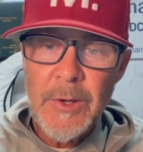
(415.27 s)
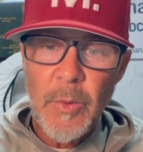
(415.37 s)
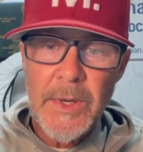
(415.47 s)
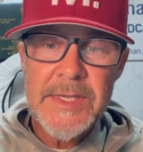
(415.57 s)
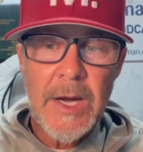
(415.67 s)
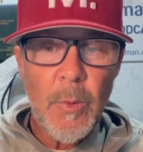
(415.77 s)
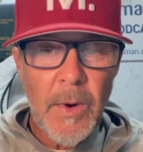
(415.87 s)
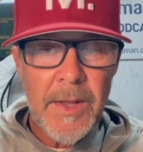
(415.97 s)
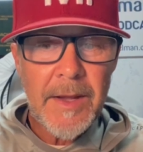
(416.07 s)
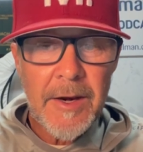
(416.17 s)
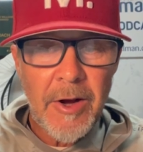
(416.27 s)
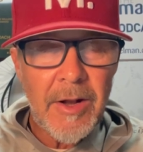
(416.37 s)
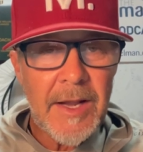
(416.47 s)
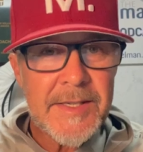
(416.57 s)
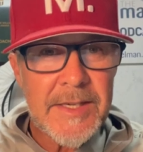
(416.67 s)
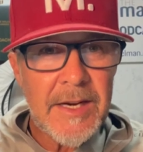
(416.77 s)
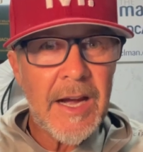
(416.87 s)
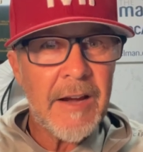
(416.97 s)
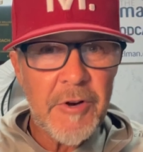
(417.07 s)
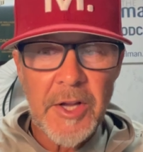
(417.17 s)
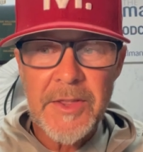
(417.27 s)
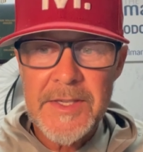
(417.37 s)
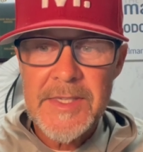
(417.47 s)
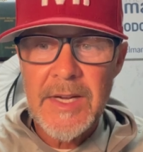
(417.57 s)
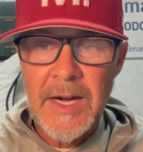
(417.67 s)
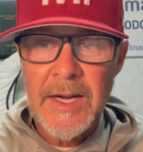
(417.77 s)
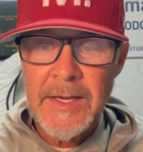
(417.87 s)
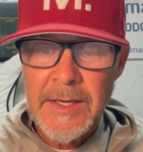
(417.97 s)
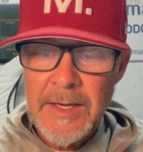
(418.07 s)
Once I won that hole, I said, I've got this guy,